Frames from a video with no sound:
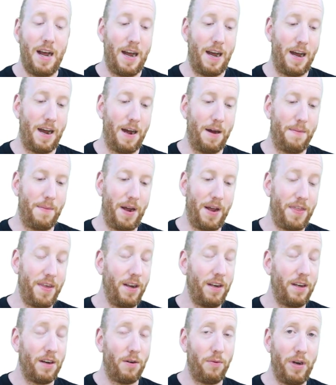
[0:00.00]
I
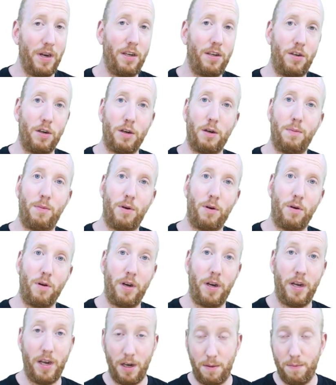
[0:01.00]
think they're really durable
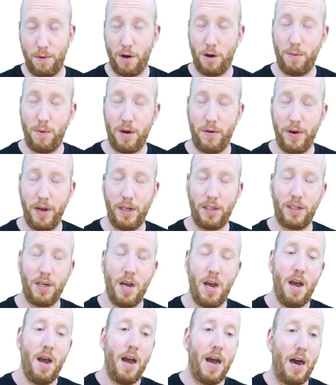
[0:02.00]
kit ball bearings.
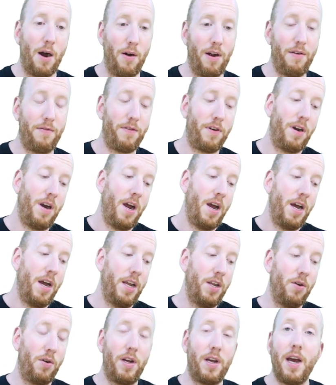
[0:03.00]
However,
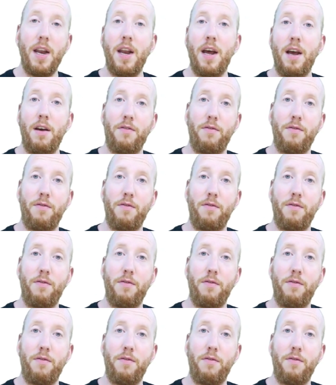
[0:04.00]
you can have